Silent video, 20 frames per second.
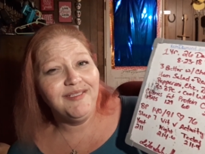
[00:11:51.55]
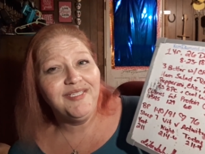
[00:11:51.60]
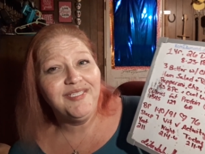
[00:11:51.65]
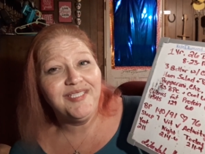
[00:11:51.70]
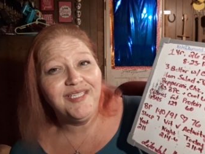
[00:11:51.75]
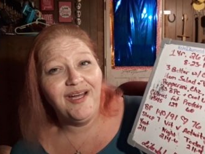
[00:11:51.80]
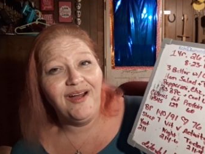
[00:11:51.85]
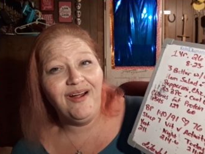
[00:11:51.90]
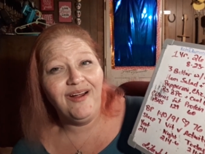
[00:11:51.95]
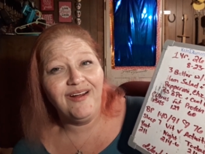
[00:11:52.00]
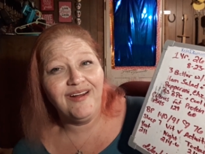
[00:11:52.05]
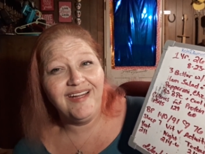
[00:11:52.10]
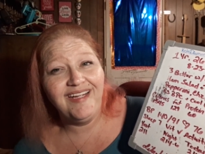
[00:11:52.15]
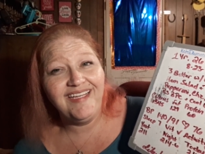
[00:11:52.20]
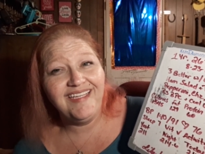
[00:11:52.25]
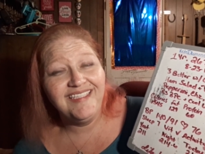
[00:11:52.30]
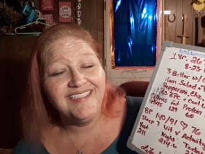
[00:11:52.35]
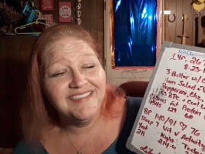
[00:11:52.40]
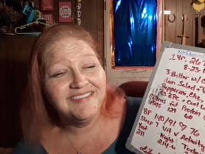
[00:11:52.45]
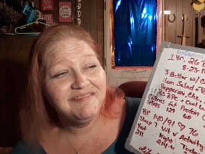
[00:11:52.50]

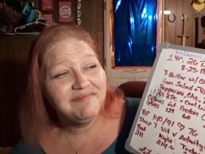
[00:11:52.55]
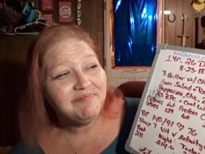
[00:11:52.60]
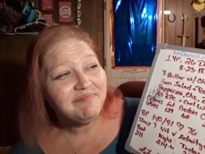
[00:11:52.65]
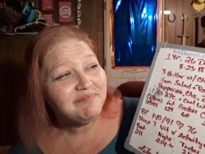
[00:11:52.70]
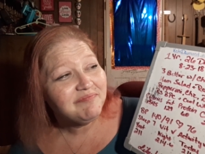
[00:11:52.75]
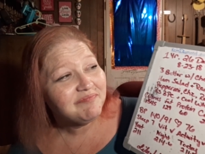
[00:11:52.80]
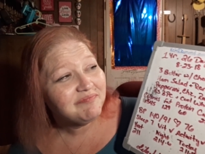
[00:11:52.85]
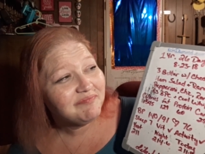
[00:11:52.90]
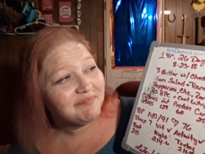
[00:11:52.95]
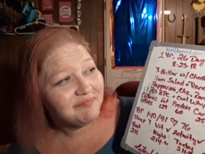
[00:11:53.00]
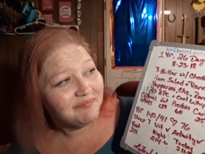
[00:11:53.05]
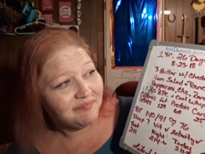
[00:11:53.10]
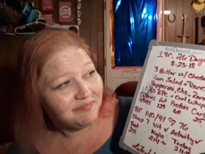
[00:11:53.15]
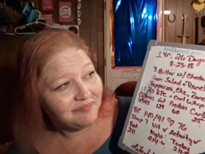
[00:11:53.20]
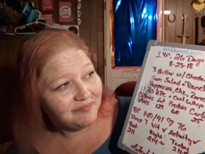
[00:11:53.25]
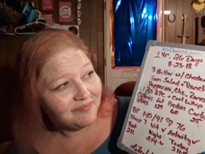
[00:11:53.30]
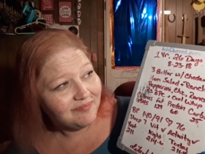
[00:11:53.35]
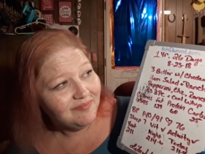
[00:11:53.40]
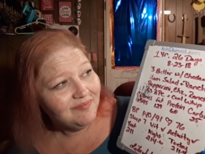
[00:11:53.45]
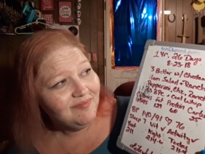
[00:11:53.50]
Sorry.
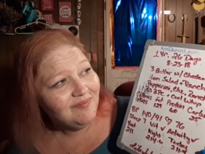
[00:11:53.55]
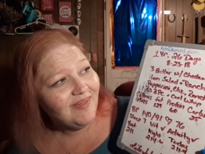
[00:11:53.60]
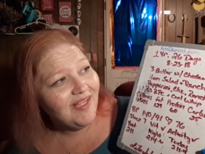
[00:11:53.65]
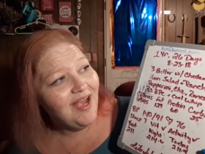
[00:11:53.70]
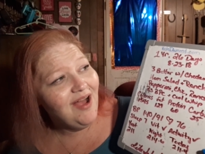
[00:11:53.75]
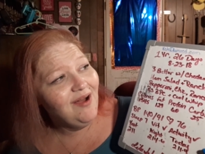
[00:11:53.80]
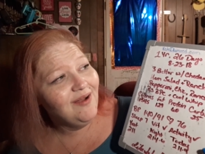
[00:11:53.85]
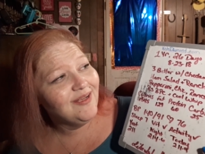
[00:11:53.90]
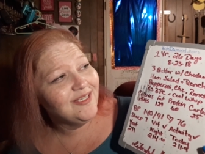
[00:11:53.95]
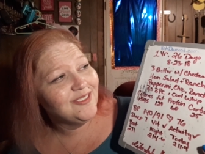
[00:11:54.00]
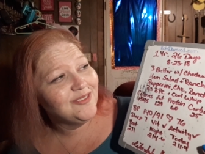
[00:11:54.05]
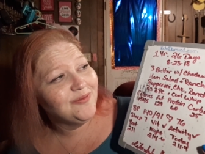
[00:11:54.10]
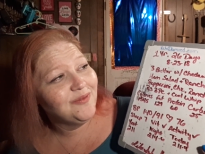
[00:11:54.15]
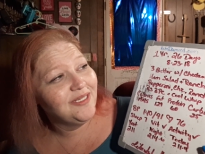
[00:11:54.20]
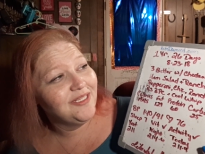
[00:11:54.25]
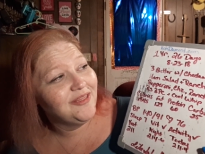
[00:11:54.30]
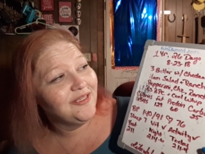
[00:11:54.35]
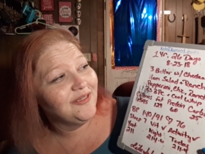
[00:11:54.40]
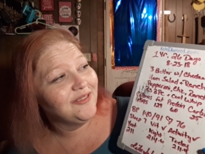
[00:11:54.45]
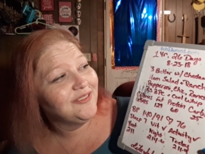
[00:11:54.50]
August
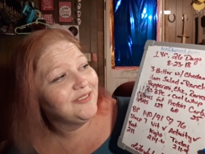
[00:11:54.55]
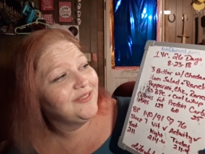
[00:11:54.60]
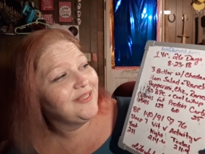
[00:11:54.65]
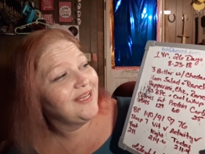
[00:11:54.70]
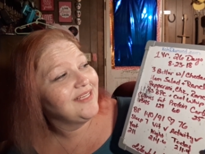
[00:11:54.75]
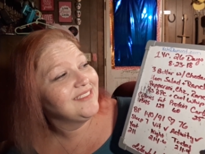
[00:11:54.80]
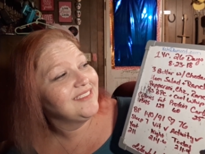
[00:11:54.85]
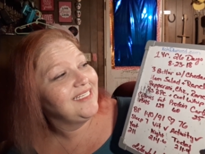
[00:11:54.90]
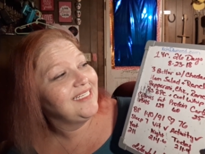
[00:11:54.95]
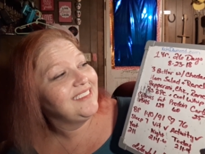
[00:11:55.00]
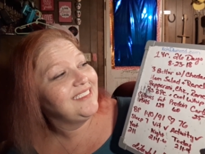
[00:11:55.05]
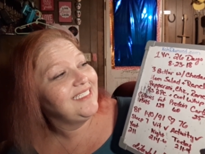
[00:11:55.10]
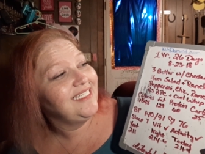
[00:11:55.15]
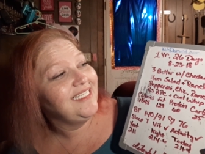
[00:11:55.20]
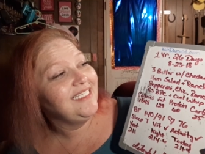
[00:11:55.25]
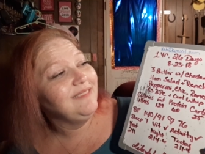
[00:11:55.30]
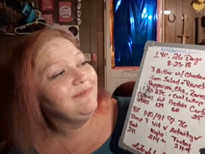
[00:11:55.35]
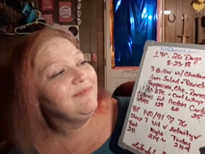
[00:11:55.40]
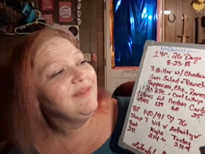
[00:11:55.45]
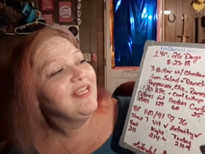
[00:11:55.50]
23rd,
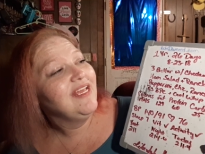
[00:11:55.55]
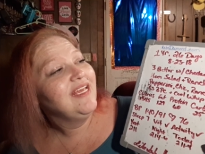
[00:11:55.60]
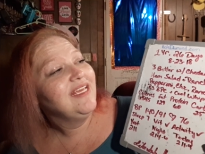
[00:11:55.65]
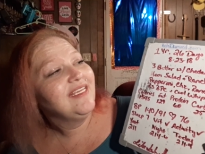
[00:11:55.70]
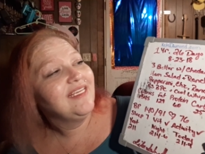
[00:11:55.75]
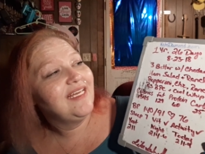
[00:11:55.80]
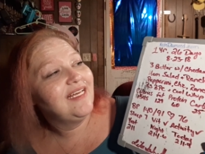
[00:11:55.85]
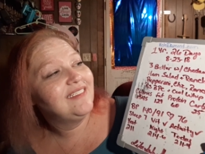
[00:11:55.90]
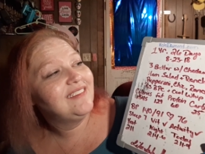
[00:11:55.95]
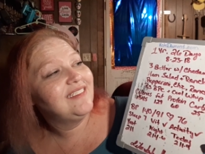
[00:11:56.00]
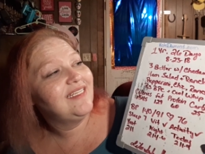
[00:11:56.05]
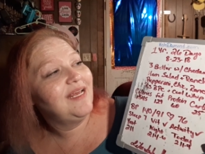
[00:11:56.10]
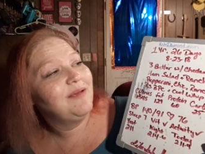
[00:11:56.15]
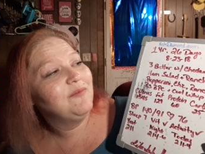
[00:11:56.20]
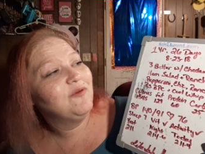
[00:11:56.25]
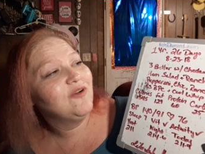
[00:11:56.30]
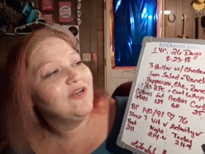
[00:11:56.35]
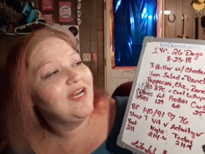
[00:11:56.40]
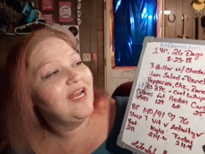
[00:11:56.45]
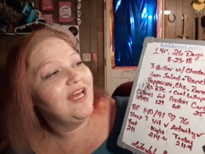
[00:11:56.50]
2018. Yesterday
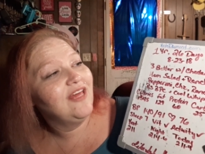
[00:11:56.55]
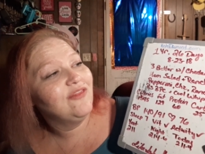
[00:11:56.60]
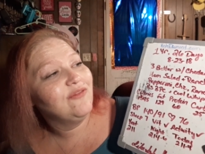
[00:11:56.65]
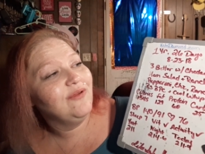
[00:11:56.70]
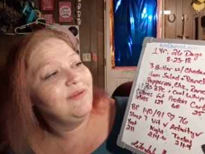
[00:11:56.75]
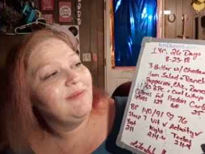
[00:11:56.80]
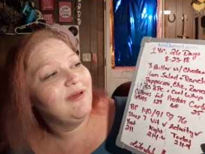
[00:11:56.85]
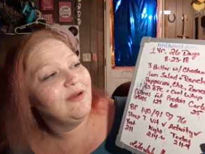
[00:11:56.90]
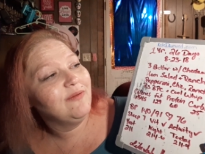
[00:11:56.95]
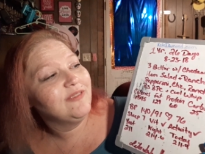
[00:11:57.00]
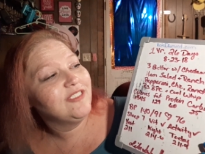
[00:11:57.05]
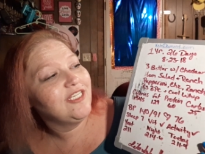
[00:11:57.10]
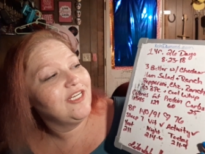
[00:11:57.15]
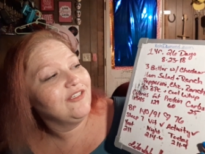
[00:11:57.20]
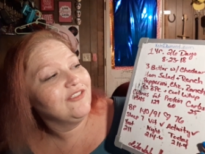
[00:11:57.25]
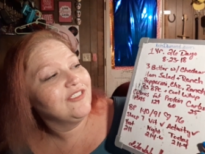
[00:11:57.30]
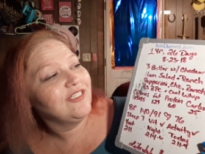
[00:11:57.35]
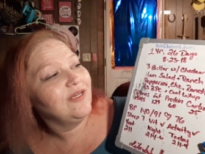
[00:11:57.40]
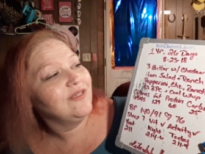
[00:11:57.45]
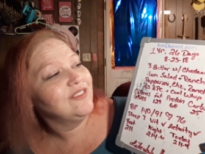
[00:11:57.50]
morning, I had three Beddar with
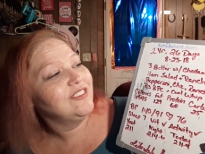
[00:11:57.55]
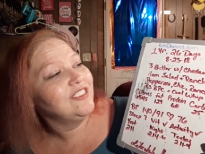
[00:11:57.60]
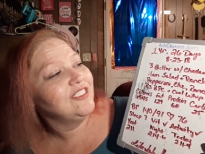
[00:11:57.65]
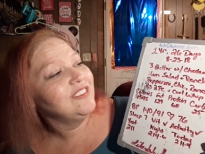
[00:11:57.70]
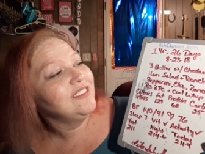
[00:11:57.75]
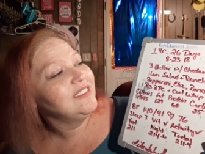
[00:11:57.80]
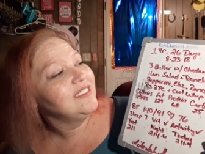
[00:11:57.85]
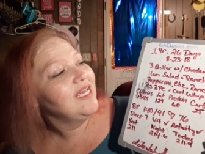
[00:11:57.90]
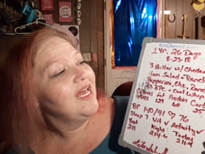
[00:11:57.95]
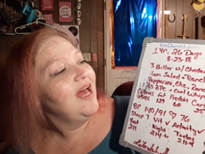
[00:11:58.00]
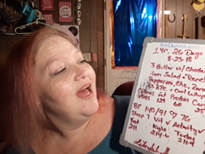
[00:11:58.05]
Cheddar sausages.